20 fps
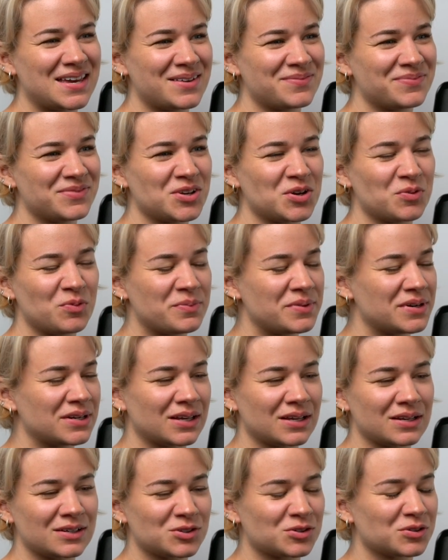Yeah, no, women are
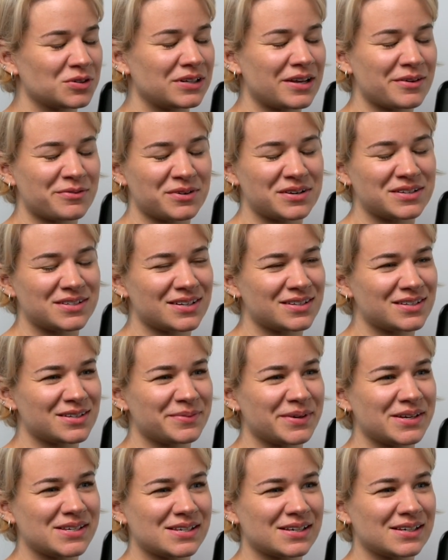getting screwed left, right and
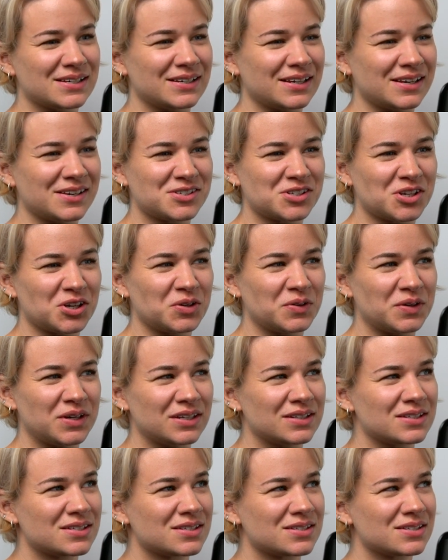centre basically. So
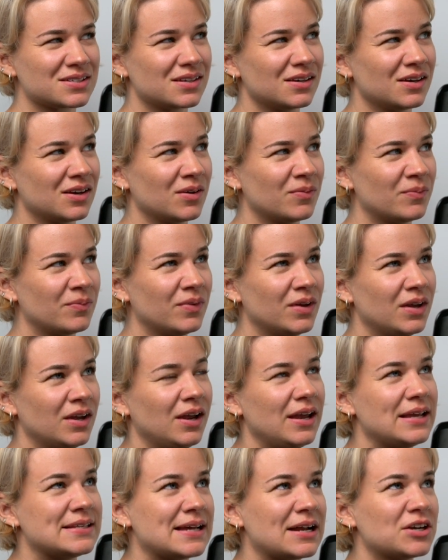it's
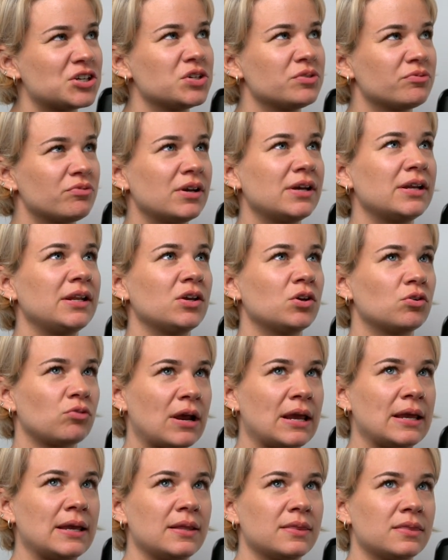actually really
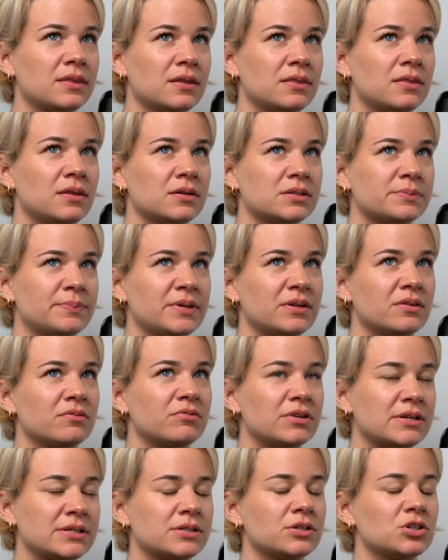great that there's been a
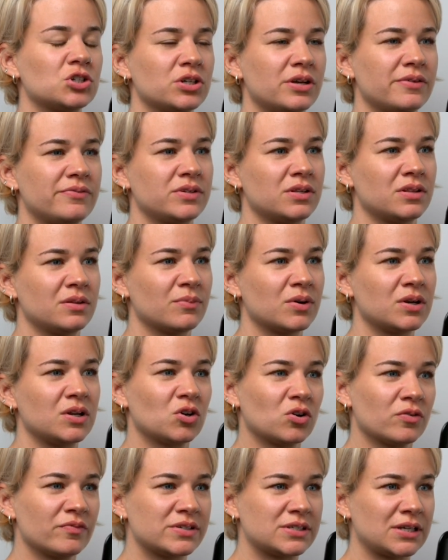recent shift in the
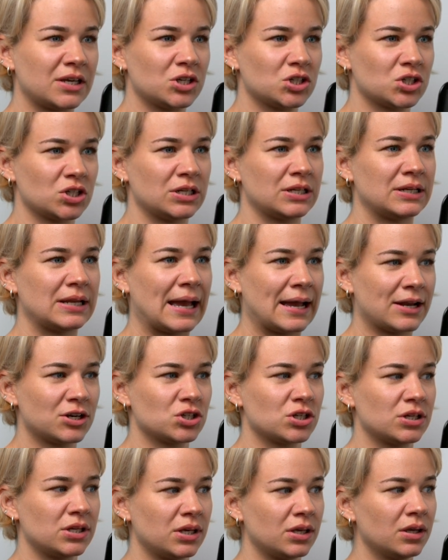money conversation, and
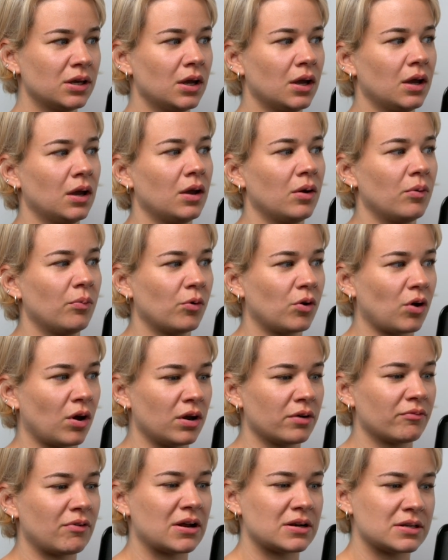actually
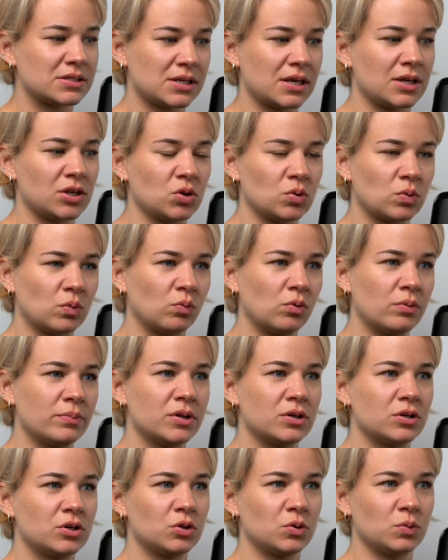going around saying you're a
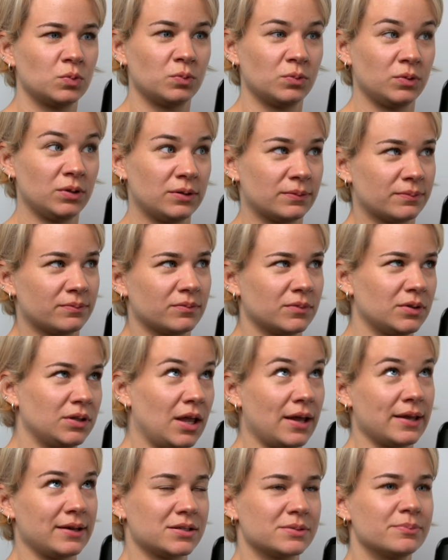woman who
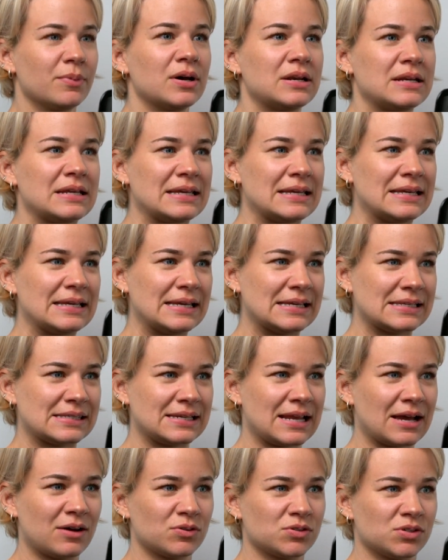likes money
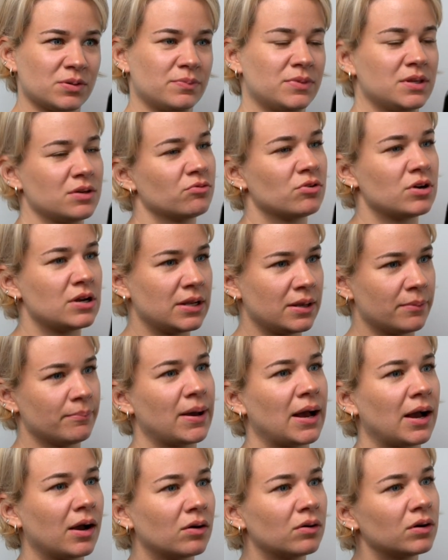is now something really
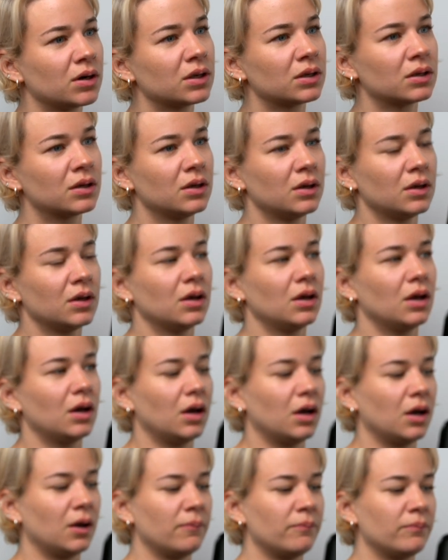empowering.
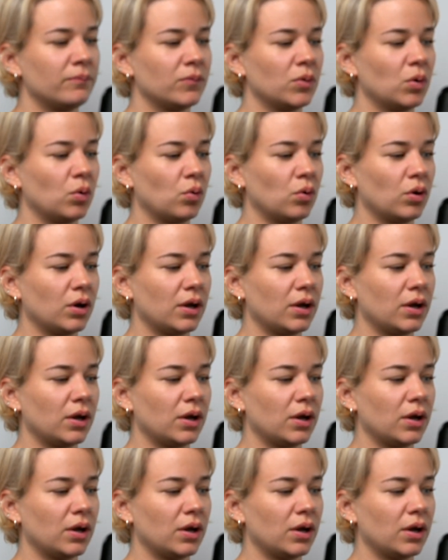And